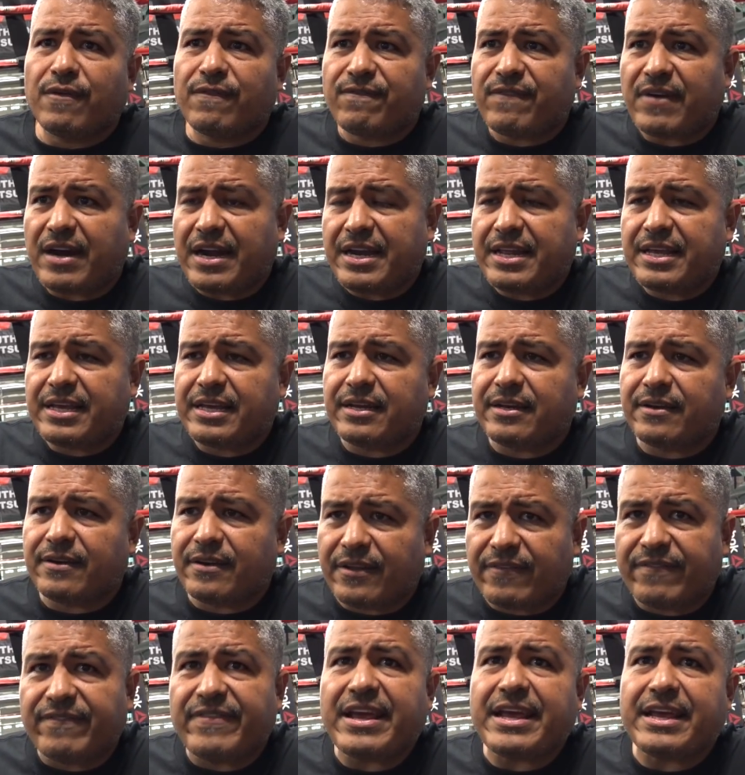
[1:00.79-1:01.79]
fighting in
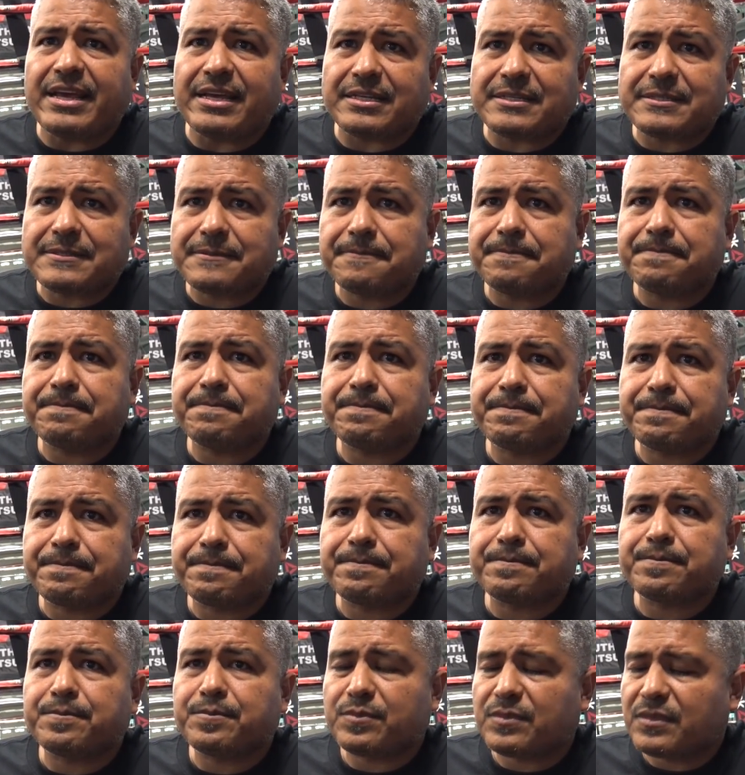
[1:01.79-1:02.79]
in Vegas.
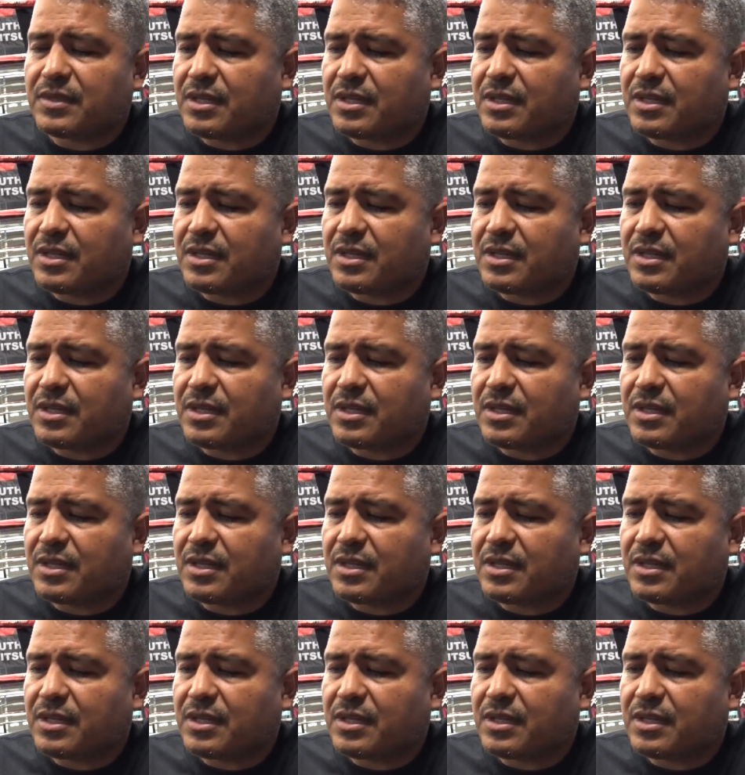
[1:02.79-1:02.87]
Okay.